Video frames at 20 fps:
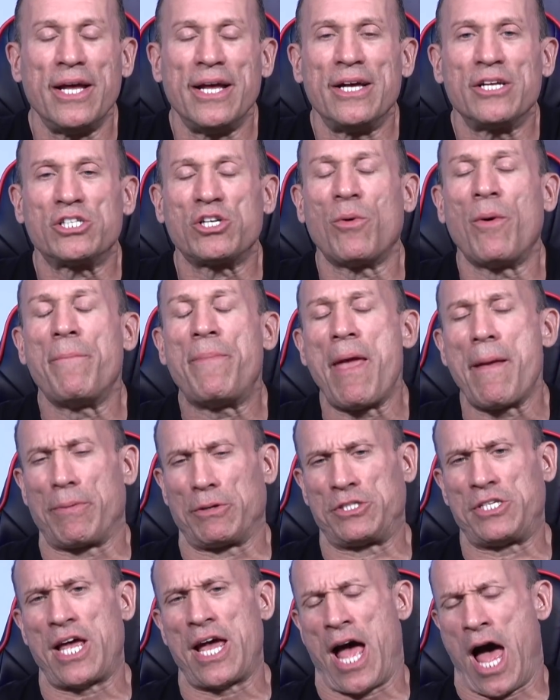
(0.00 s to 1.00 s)
So when people
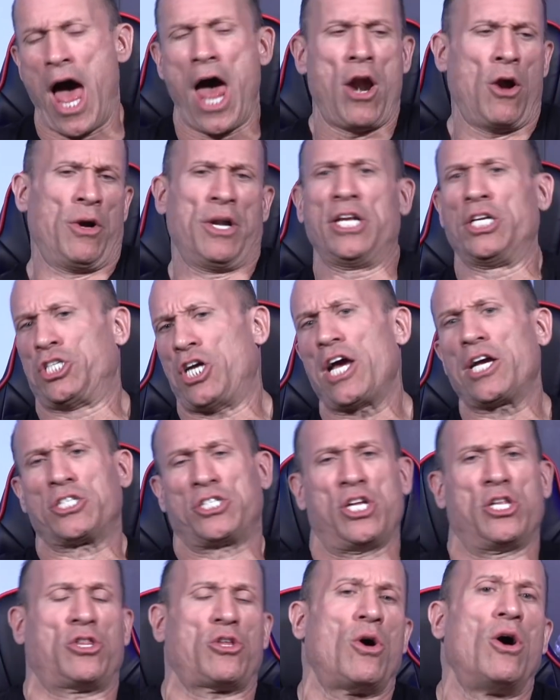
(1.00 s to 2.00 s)
say, I don't inject
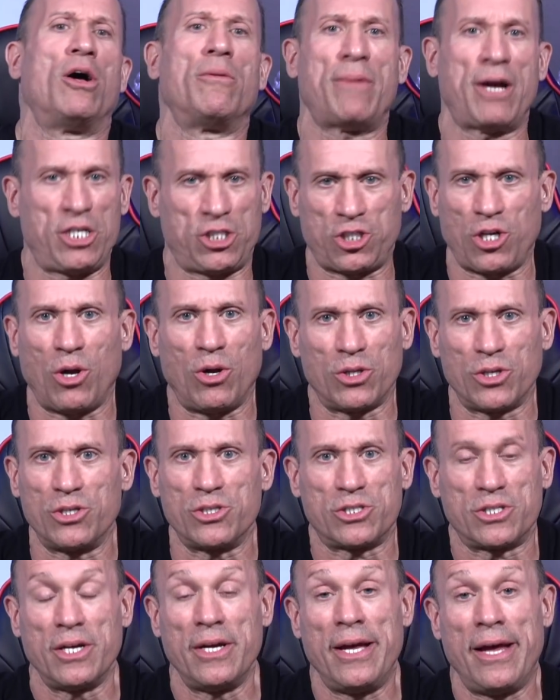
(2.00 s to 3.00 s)
Synthol on my
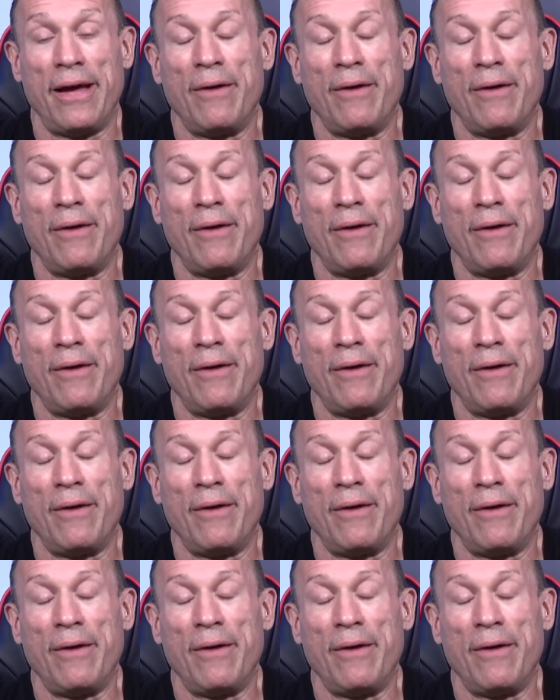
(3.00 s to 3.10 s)
shoulders,